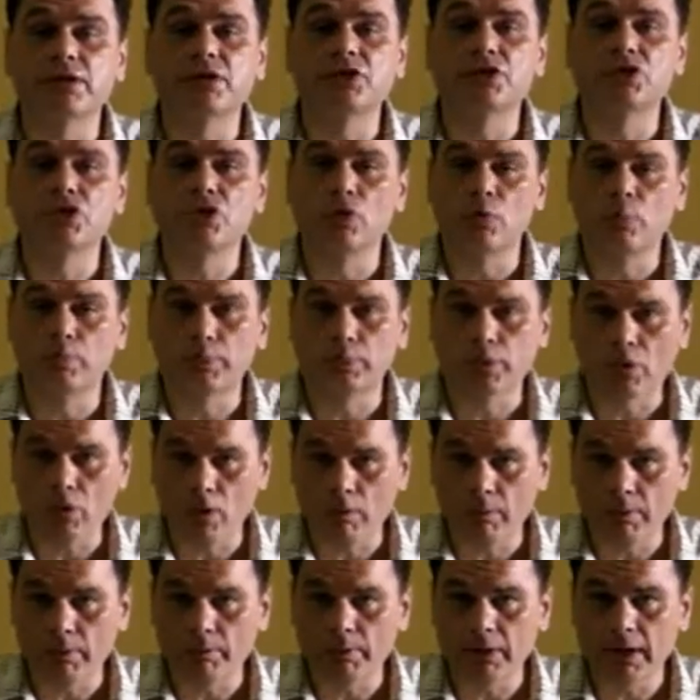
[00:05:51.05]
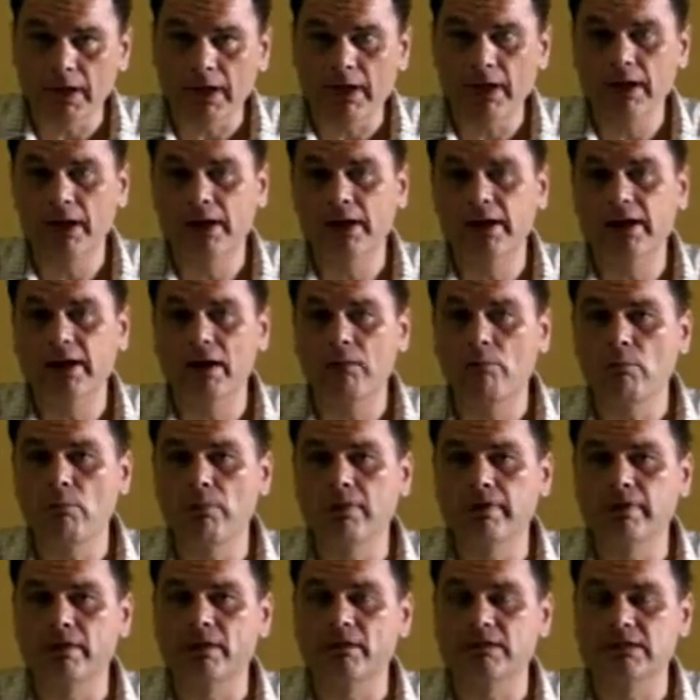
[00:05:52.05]
She'll probably come
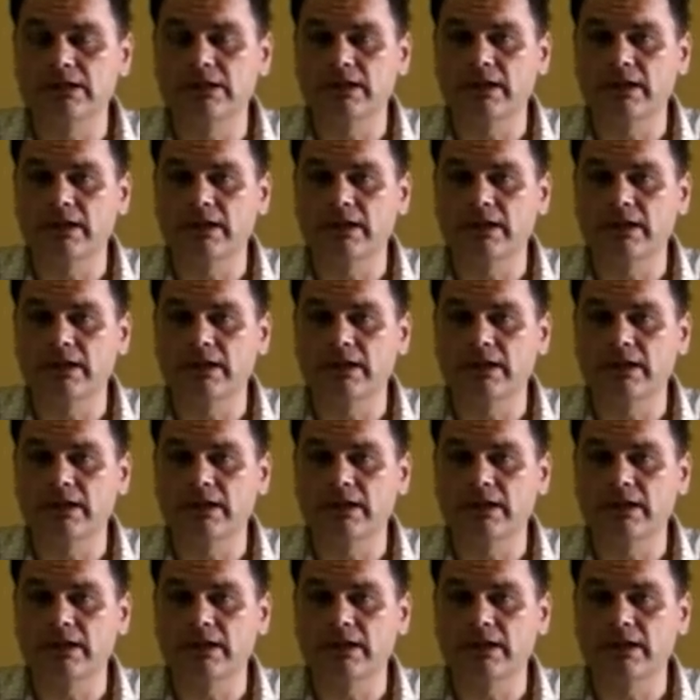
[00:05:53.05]
with us